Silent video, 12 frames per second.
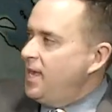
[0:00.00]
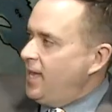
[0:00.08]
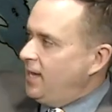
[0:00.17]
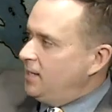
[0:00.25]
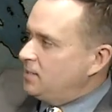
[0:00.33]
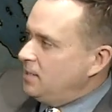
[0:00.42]

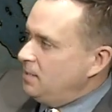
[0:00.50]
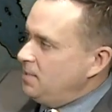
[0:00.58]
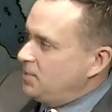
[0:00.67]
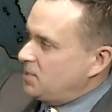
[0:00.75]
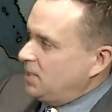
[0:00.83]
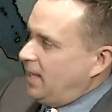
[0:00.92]
and it's going to
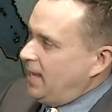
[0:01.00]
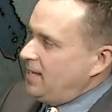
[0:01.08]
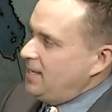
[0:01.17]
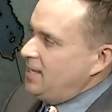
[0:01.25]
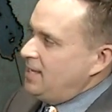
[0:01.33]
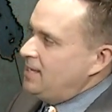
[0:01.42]
be
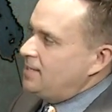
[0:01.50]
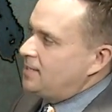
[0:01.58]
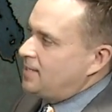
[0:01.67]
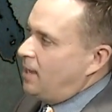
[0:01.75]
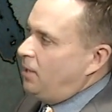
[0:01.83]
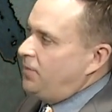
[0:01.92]
sliding
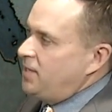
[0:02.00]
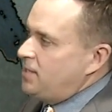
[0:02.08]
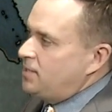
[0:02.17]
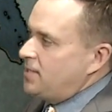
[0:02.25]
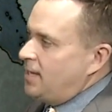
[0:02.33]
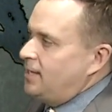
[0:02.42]

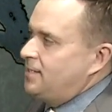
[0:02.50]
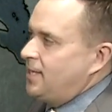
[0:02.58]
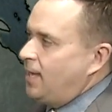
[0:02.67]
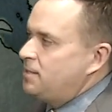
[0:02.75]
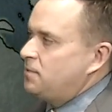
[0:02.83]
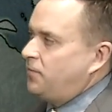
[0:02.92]
east-southeast and
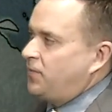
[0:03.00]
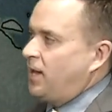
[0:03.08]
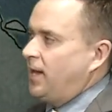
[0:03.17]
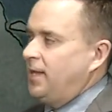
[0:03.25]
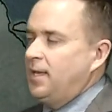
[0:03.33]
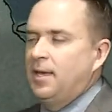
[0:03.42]

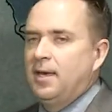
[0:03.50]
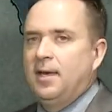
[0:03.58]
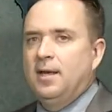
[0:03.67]
intensifying